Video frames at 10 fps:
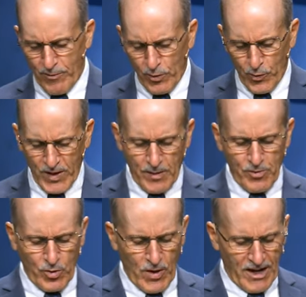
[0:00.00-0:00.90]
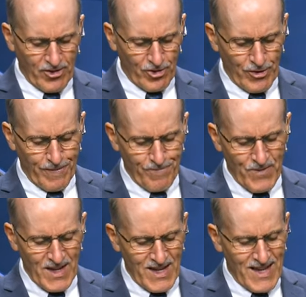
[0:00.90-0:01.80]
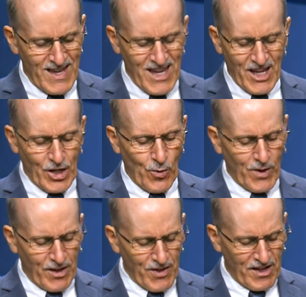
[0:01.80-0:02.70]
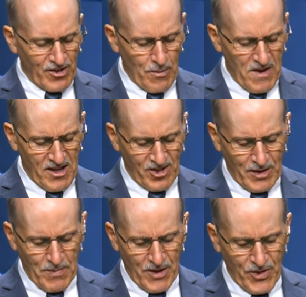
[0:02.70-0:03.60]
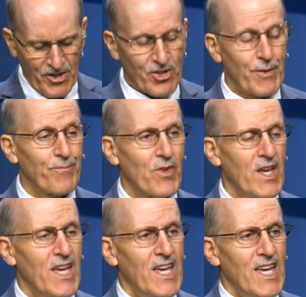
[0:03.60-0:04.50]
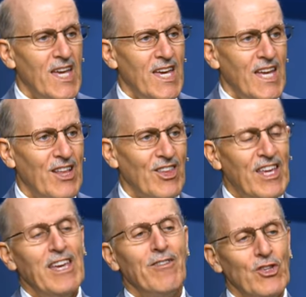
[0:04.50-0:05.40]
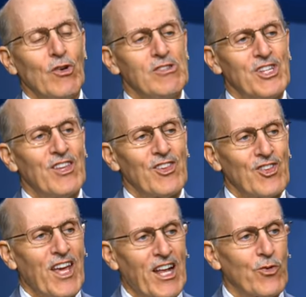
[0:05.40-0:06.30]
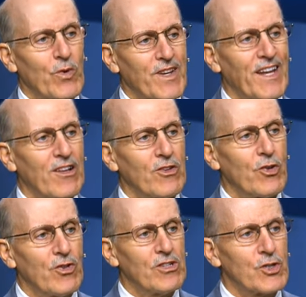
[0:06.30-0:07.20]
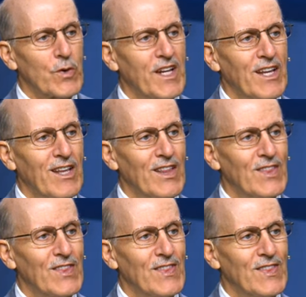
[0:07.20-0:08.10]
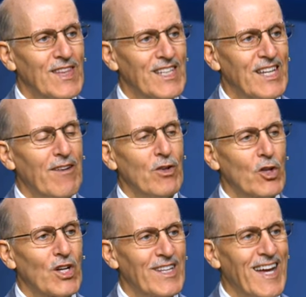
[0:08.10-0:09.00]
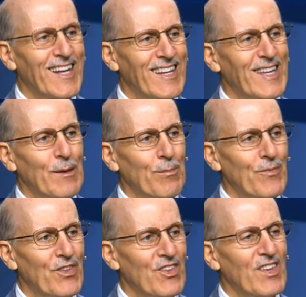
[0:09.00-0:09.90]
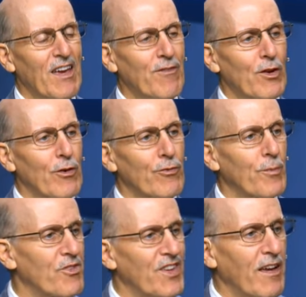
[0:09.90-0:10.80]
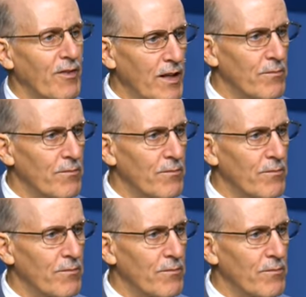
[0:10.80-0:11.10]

if we come to Christ. You know what I think is amazing about this? Is even though Jesus' hands were nailed to the tree, the devil could not keep the Savior from saving.